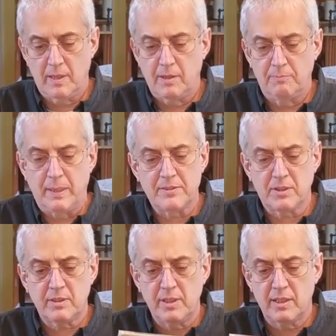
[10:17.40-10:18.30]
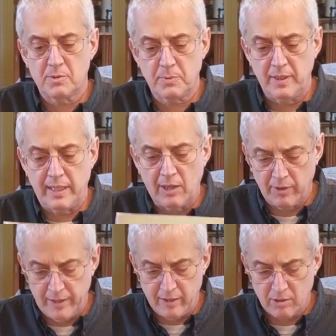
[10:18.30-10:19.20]
basically explain how
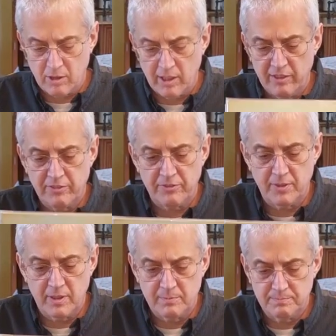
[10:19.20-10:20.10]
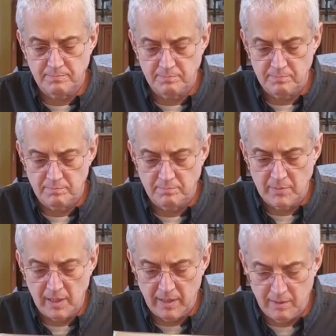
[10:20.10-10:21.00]
I archive
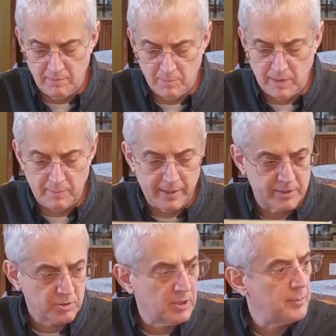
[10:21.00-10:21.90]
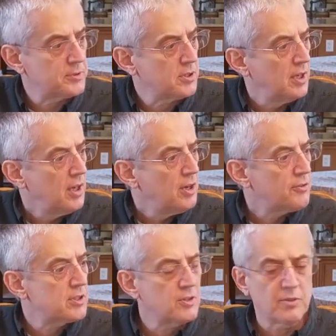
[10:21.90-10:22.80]
my scripts.
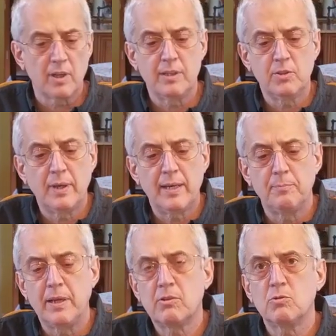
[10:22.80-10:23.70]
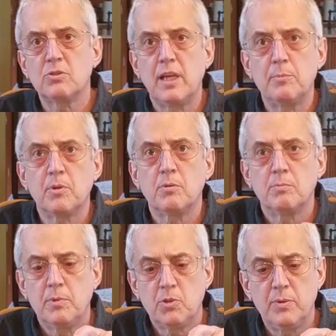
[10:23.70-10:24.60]
First of all, I do add microchamber
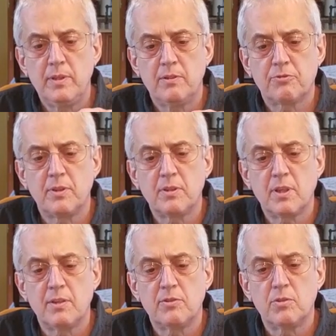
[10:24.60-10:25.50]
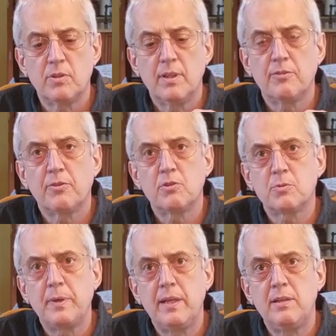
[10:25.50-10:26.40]
between the front cover and the first
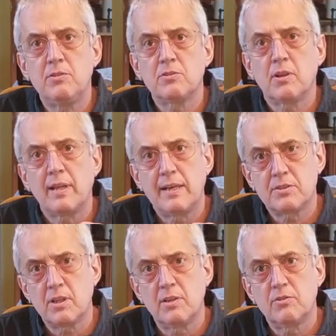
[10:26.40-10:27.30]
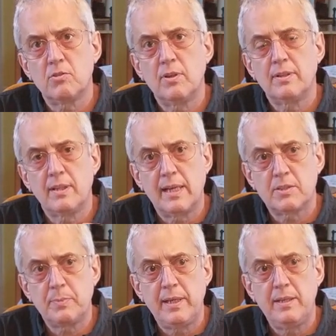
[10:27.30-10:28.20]
page, the last cover and the
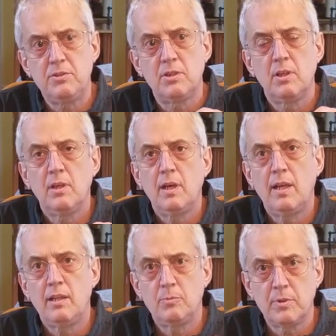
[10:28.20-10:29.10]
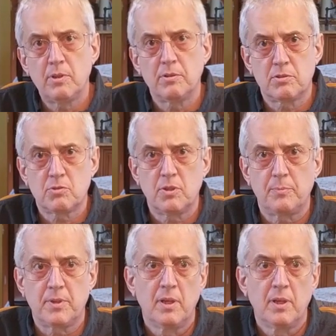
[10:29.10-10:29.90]
last page, and in the middle of the script.